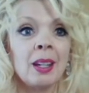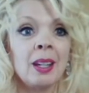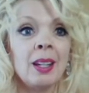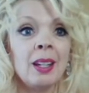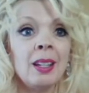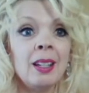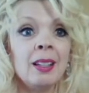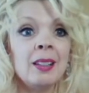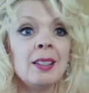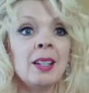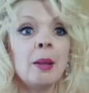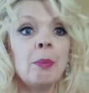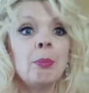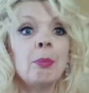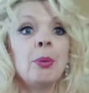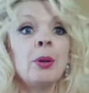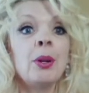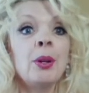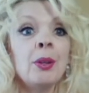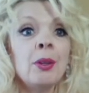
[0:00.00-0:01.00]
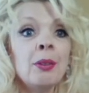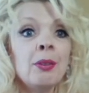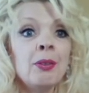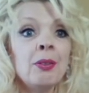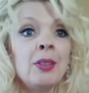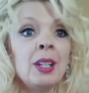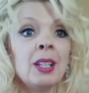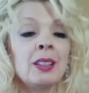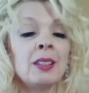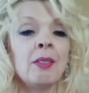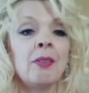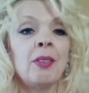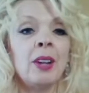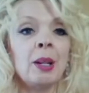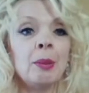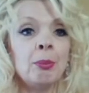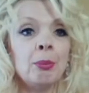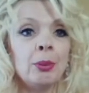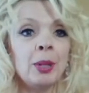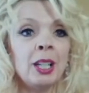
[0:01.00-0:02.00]
It is a perfect
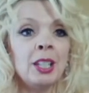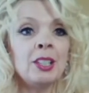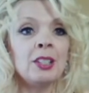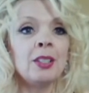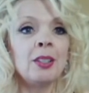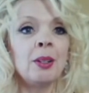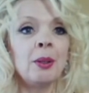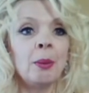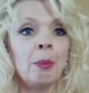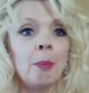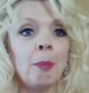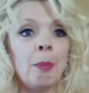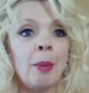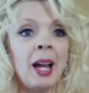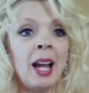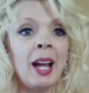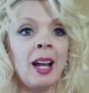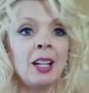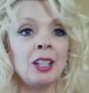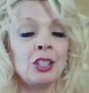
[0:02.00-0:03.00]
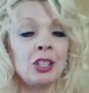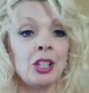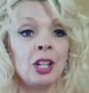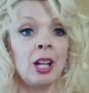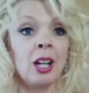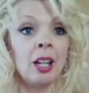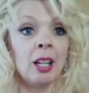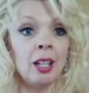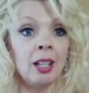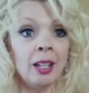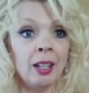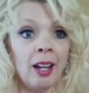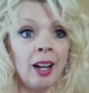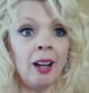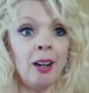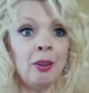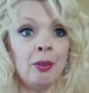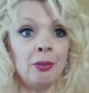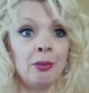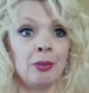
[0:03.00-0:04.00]
vibrational match,
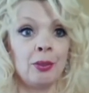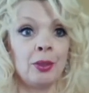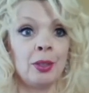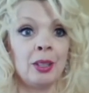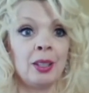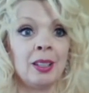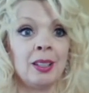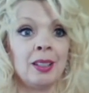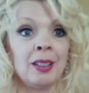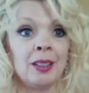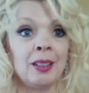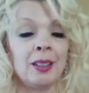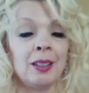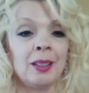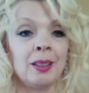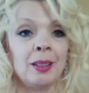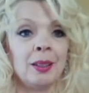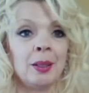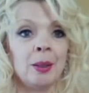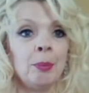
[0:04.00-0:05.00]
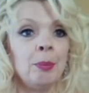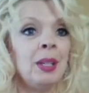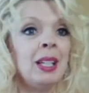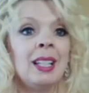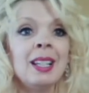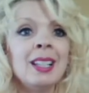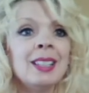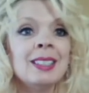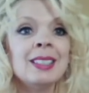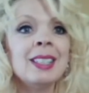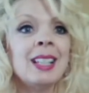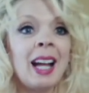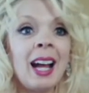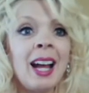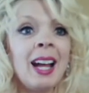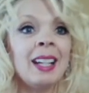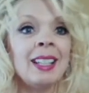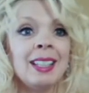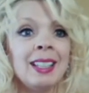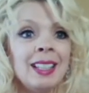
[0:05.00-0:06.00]
love, because
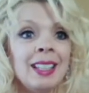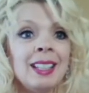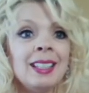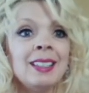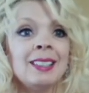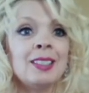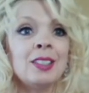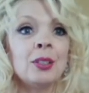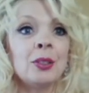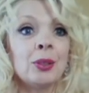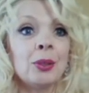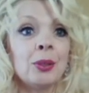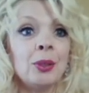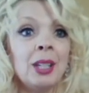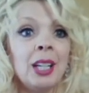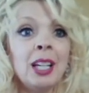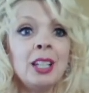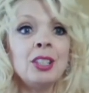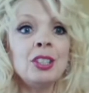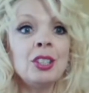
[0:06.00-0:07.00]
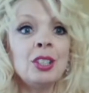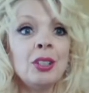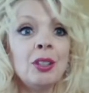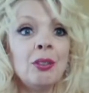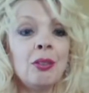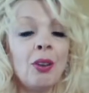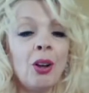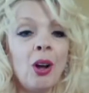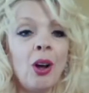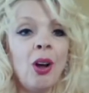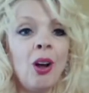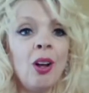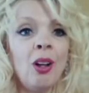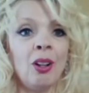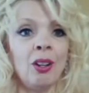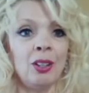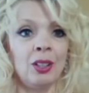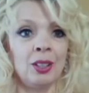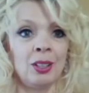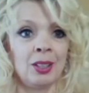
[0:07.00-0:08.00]
that is the creation of
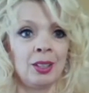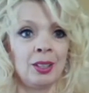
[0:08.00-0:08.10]
all.